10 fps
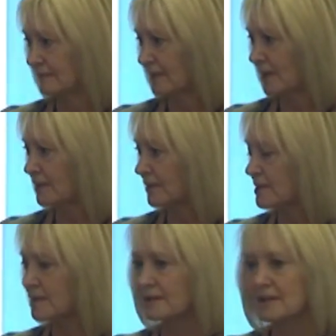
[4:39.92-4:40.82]
Who can
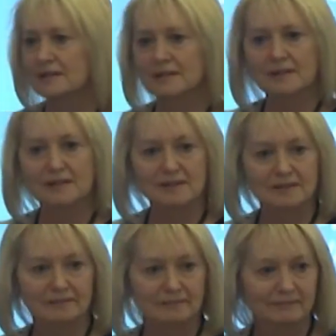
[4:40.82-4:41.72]
do these things?
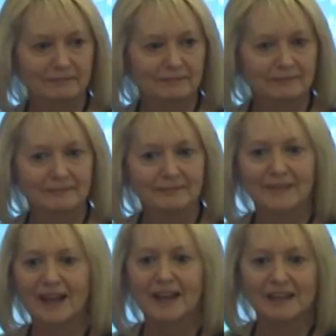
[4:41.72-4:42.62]

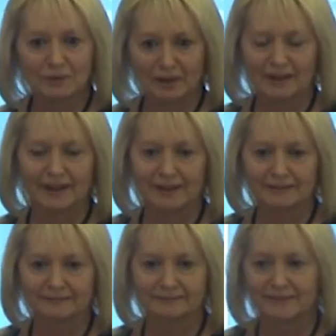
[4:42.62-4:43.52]
Anyone can.
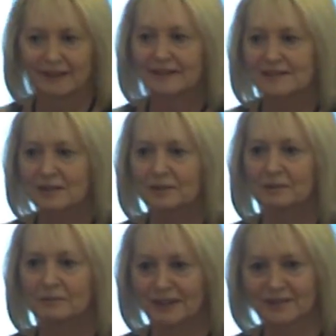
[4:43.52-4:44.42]
So who
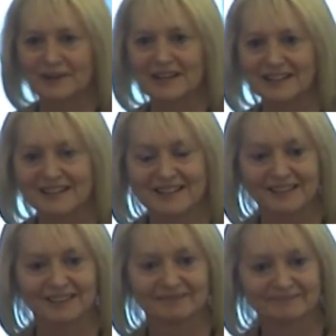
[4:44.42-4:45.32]
can be a great
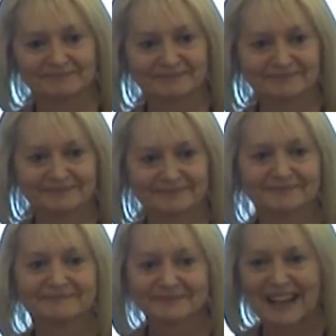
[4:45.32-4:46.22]
leader?
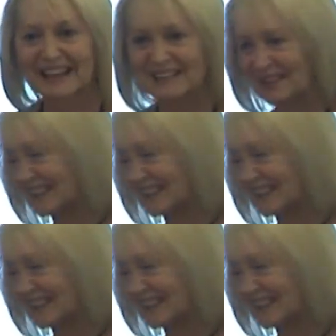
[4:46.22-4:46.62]
Anyone